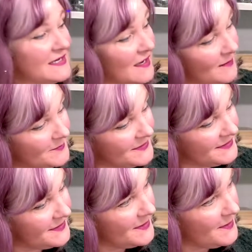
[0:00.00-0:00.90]
up,
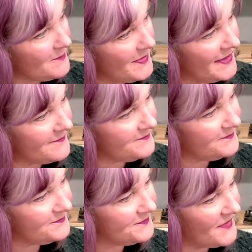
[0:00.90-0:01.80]
but
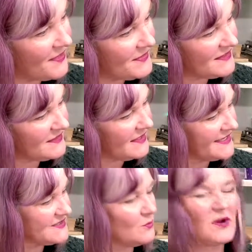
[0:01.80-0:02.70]
I think the
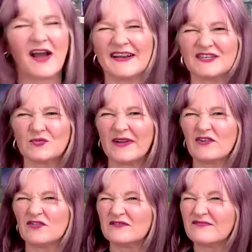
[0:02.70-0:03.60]
lights will kind of
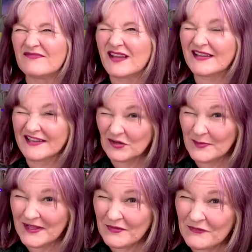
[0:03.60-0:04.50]
twinkle a little
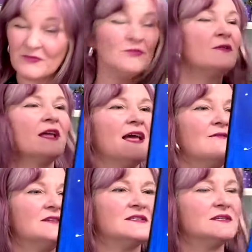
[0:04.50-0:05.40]
bit through the
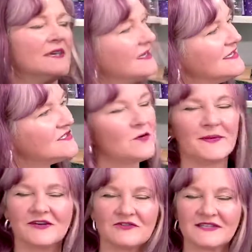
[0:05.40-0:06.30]
canvas. So it'll be
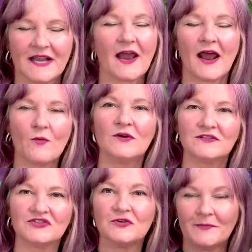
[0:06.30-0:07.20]
interesting, and I will
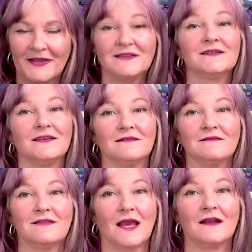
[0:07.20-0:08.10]
do a painting
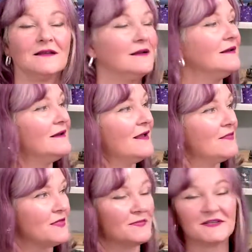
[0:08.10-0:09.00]
that
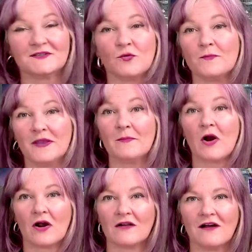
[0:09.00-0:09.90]
this will be a
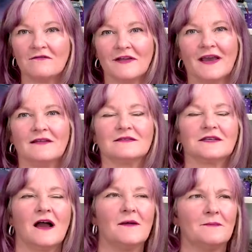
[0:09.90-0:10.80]
part of. And
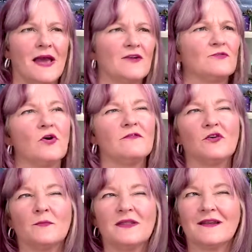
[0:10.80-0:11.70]
I don't know if it will
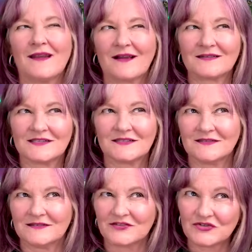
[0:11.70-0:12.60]
be the next
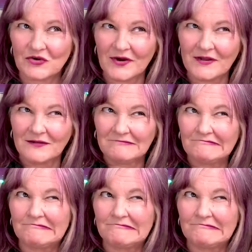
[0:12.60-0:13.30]
tutorial.